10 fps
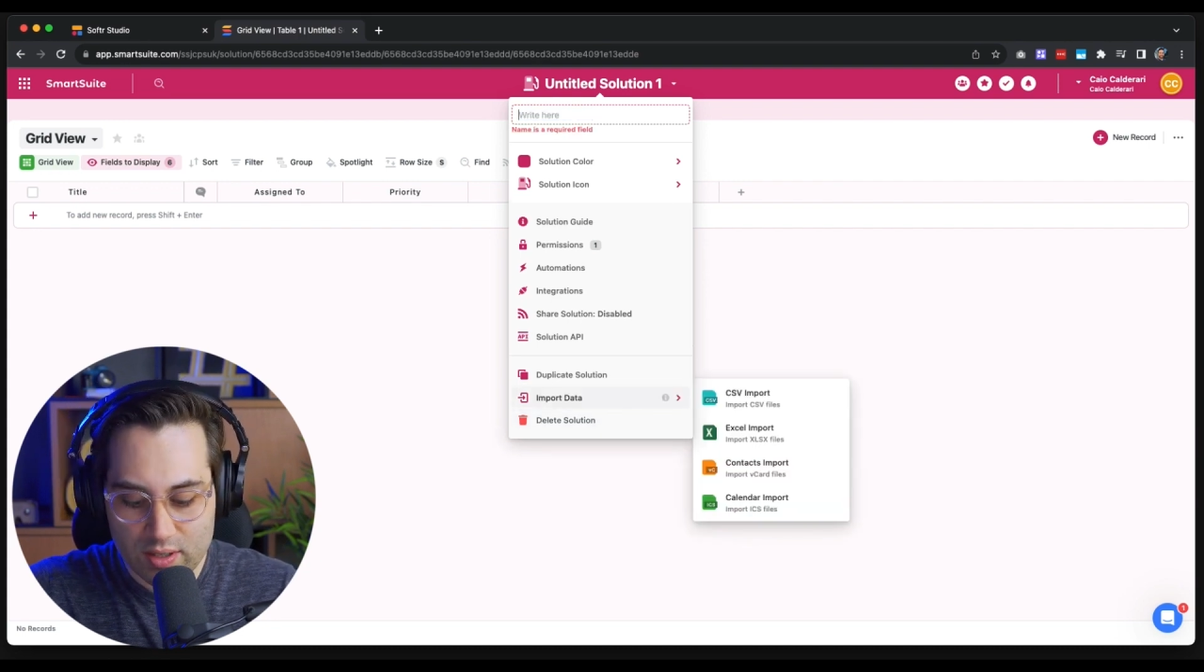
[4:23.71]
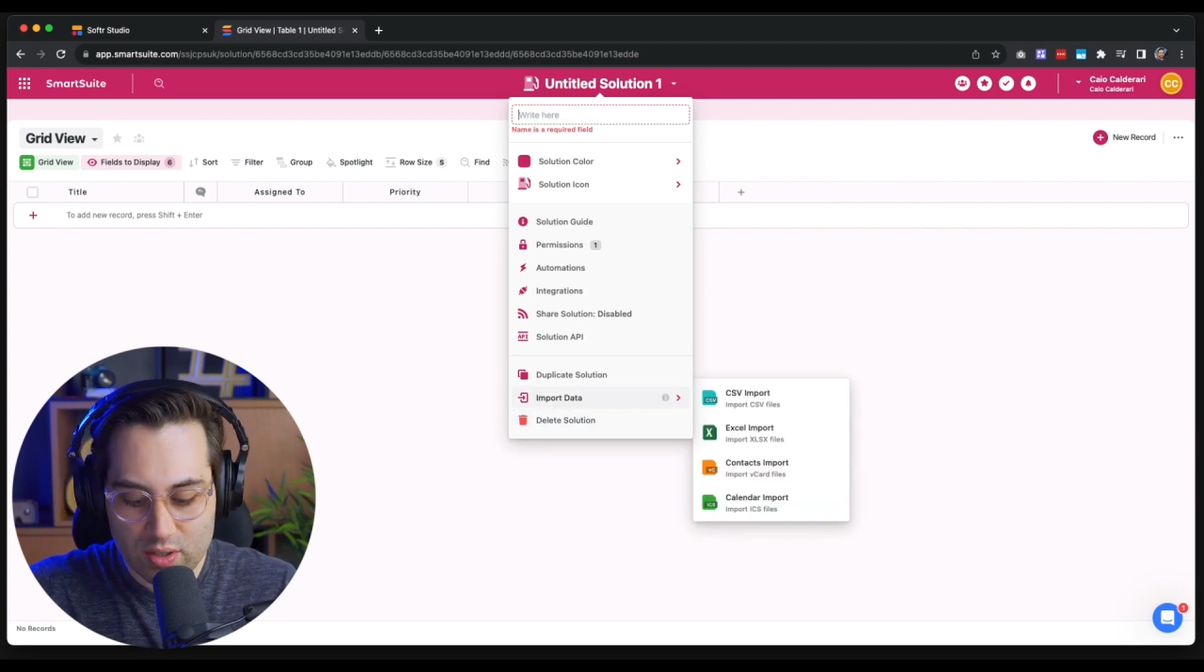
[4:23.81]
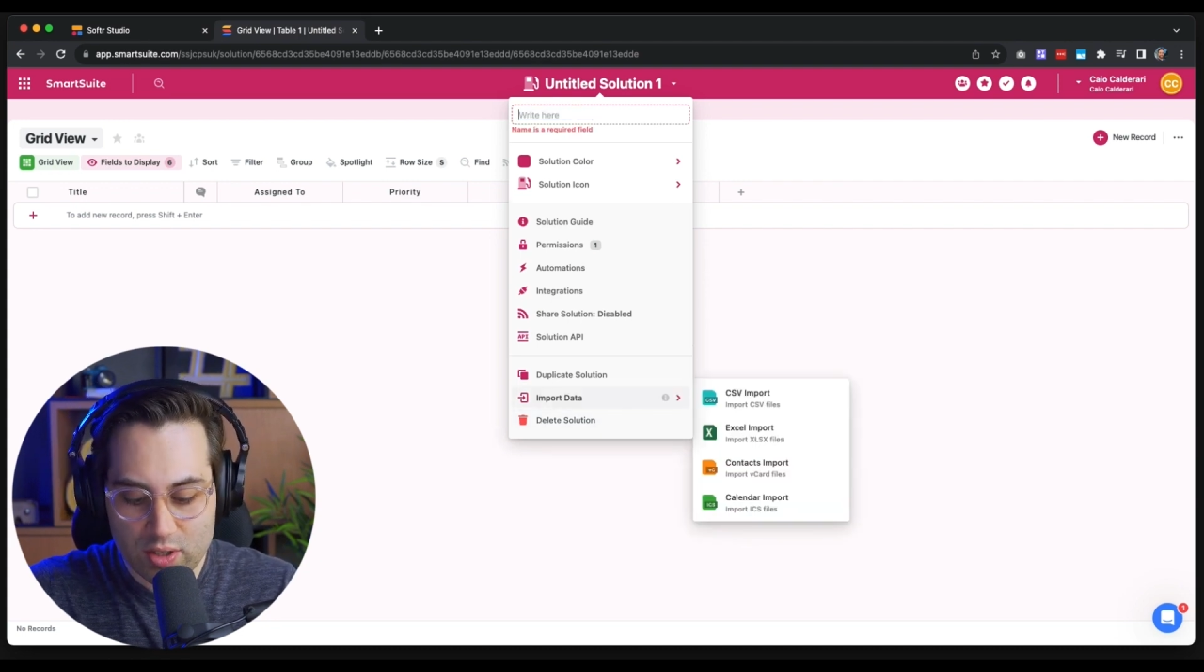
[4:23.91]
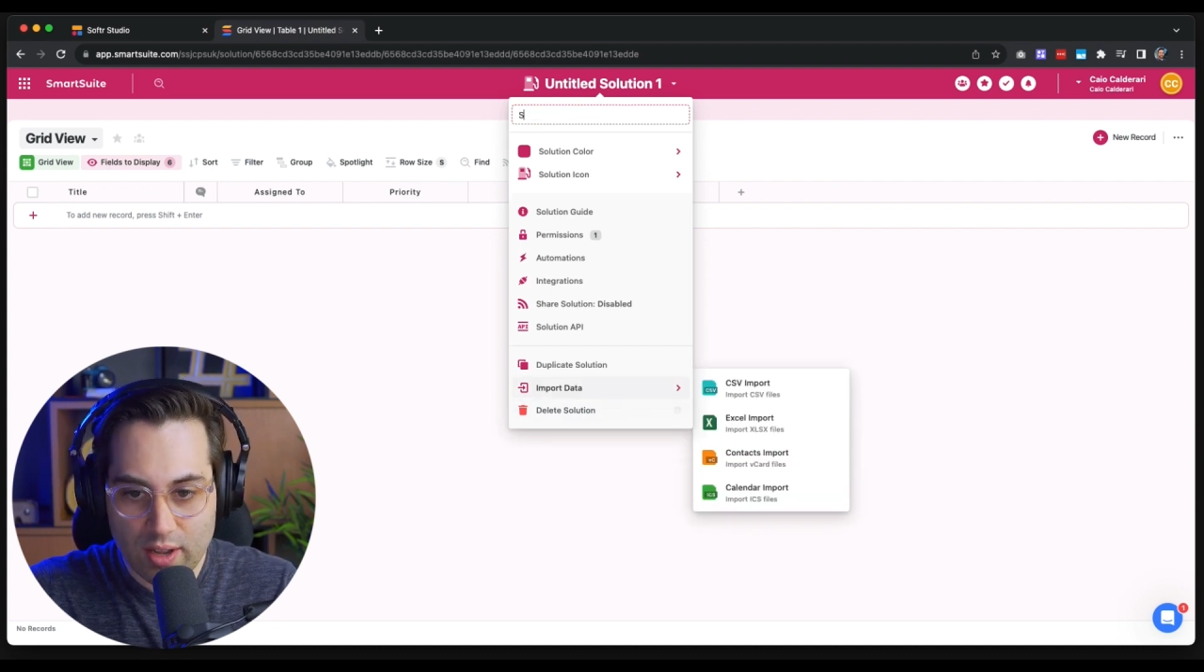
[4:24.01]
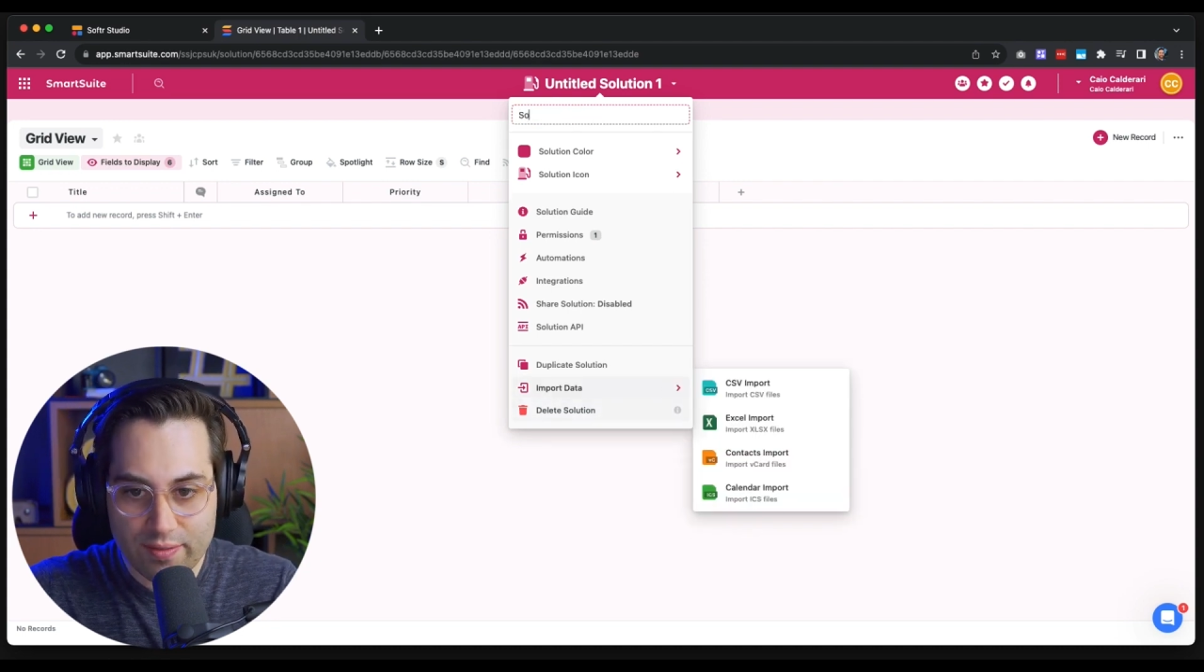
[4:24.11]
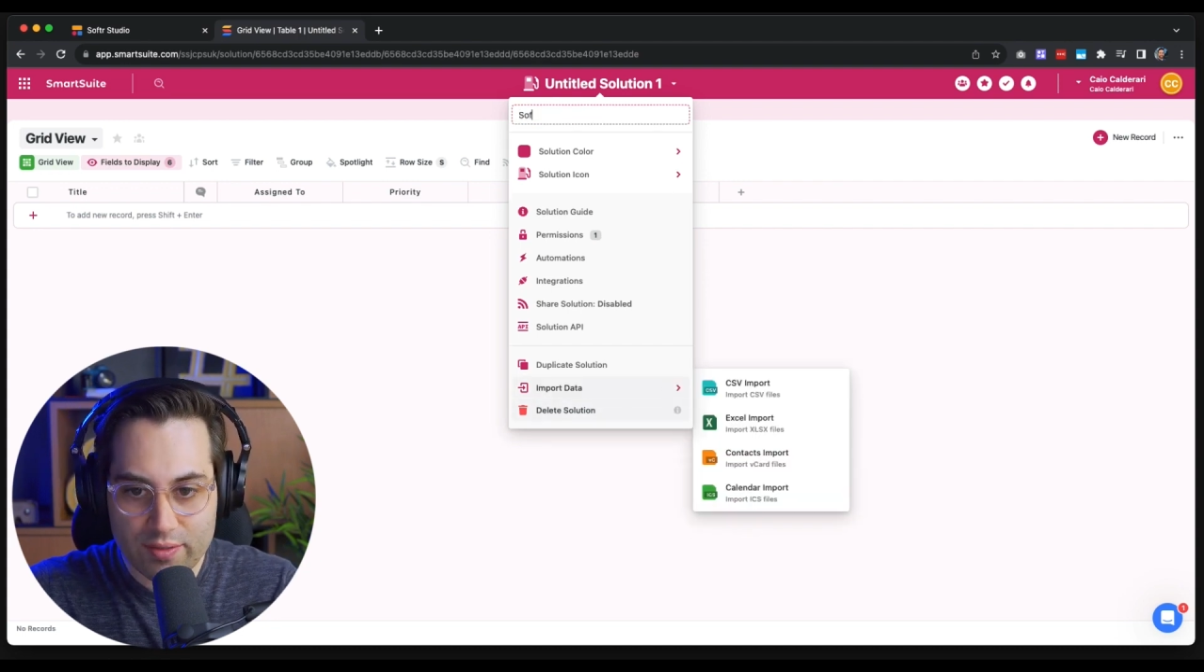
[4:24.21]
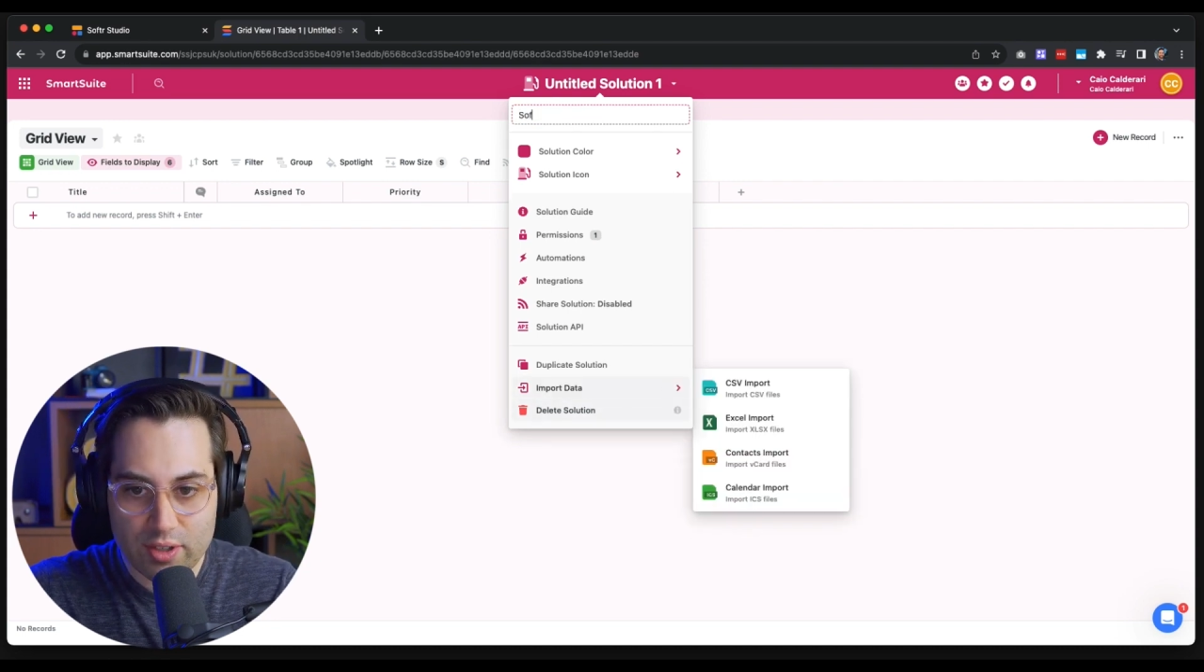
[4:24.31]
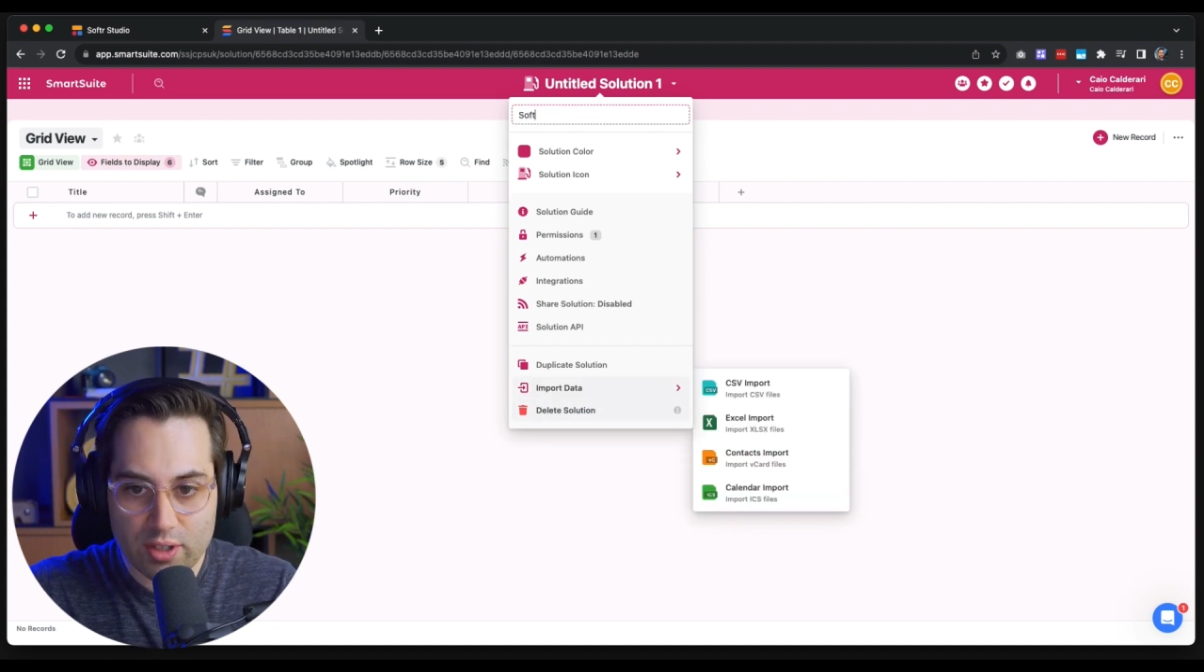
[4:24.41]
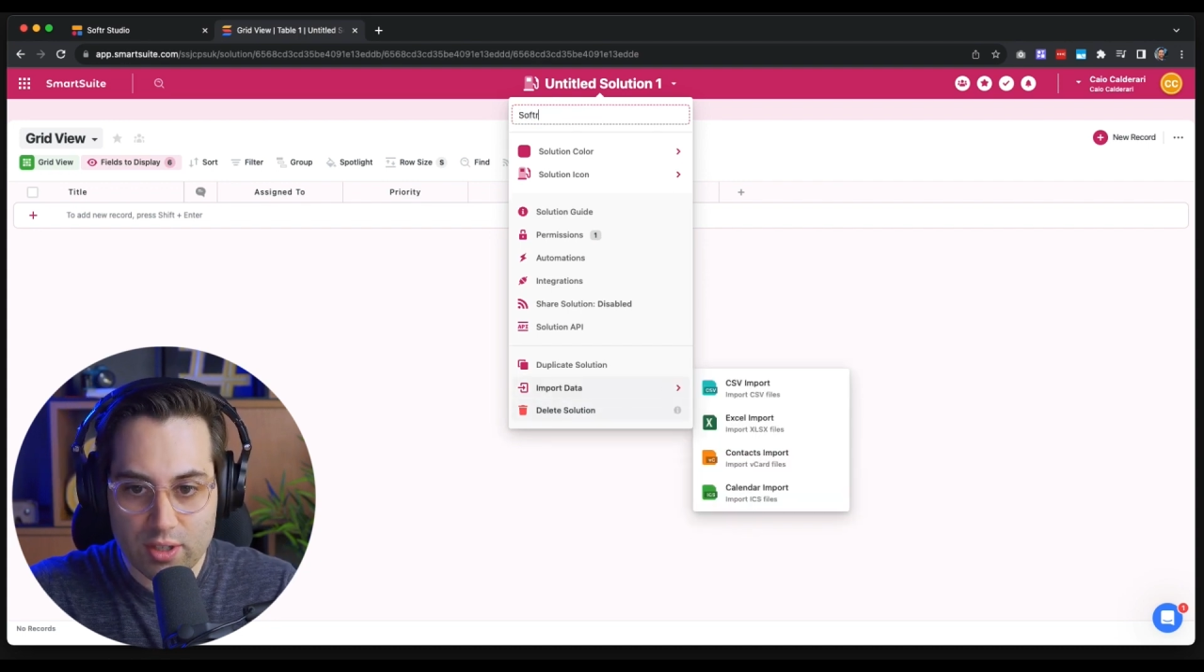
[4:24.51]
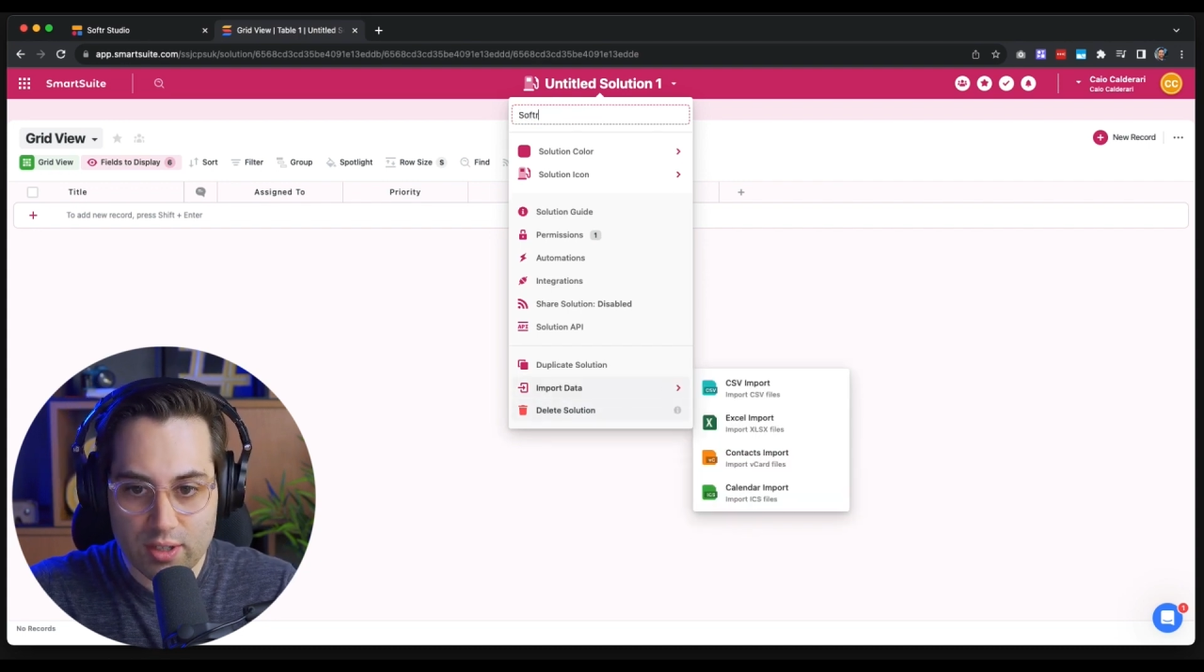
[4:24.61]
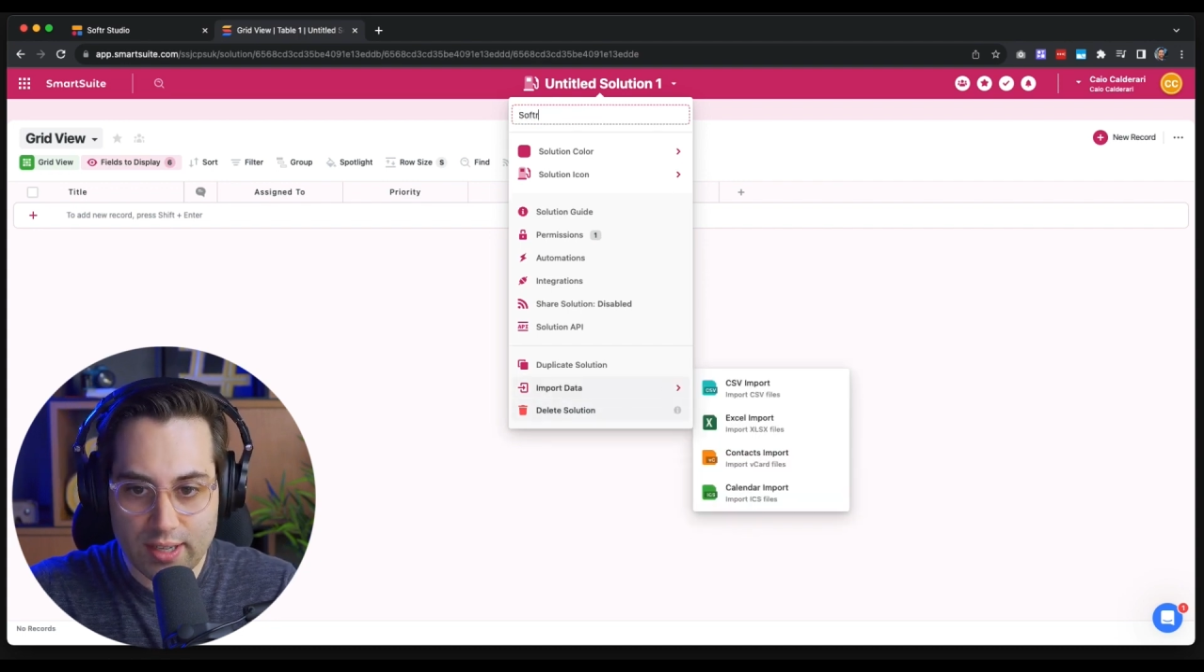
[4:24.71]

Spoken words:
Softr